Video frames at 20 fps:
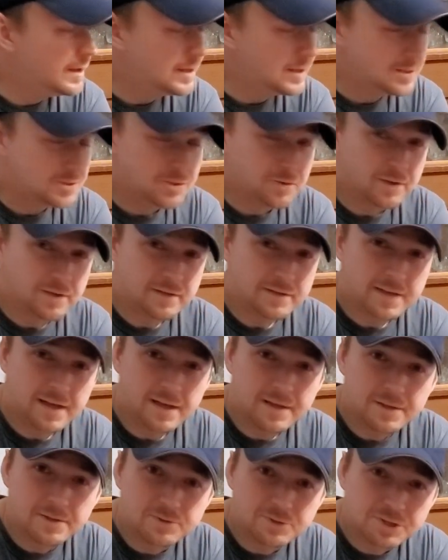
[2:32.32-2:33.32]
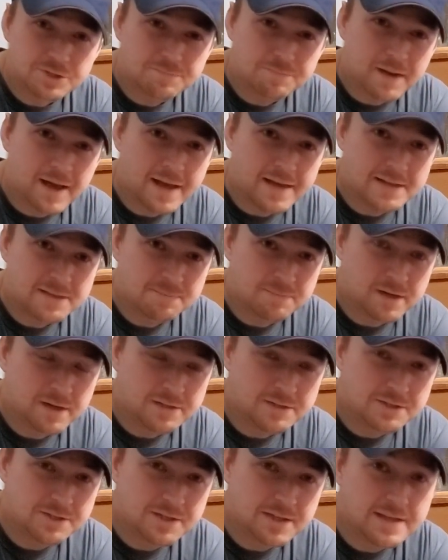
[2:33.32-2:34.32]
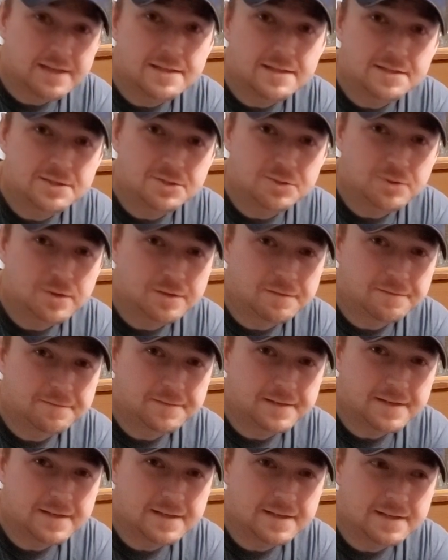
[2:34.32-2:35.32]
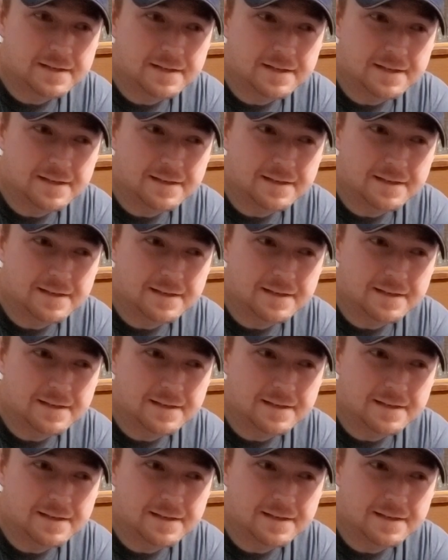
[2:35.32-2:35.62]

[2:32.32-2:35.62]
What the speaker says: So they'll tell you just buy as much as you can feed,